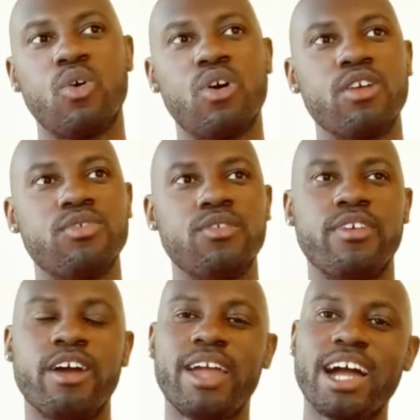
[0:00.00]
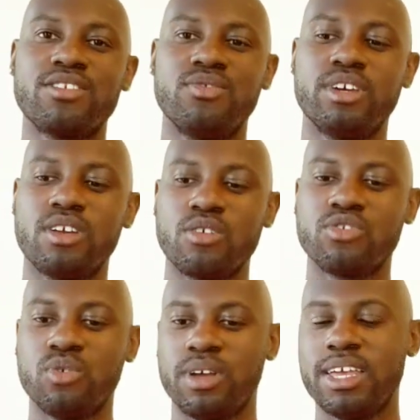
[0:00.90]
Or if you're very active, you can
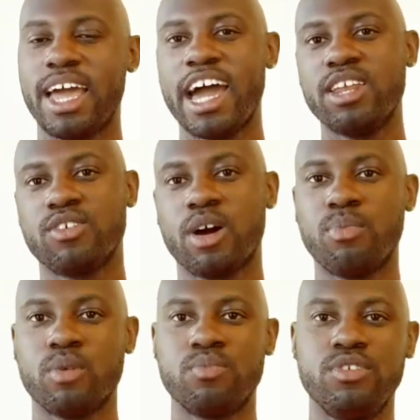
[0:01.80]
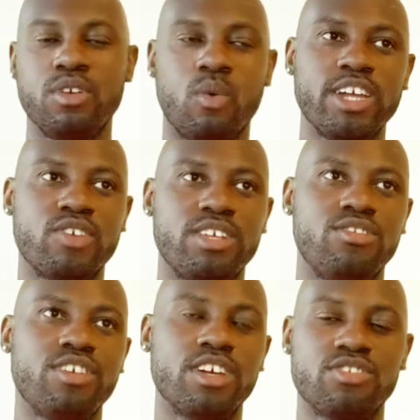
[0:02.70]
also add a couple of weight
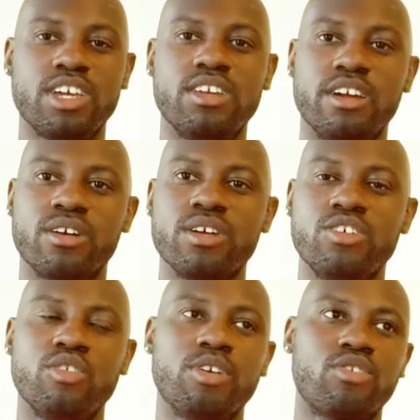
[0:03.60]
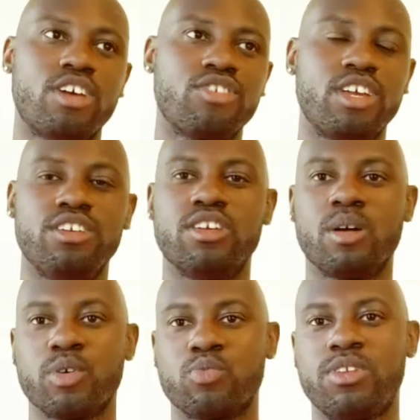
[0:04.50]
gain shakes in there to make sure that you're hitting your
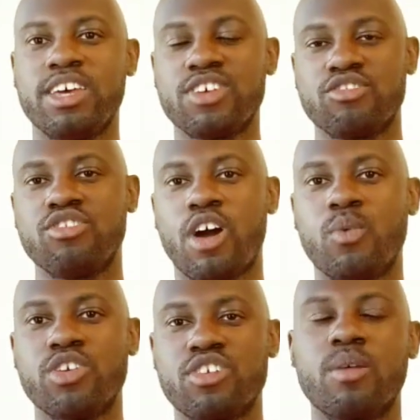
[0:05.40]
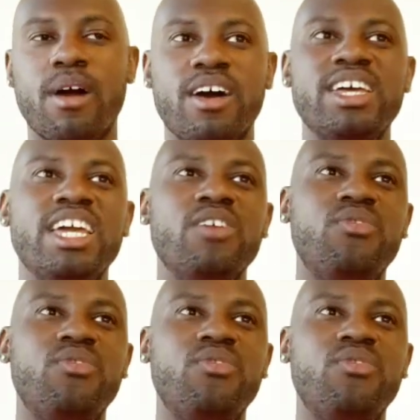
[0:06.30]
numbers. But that's actually all I want to talk about.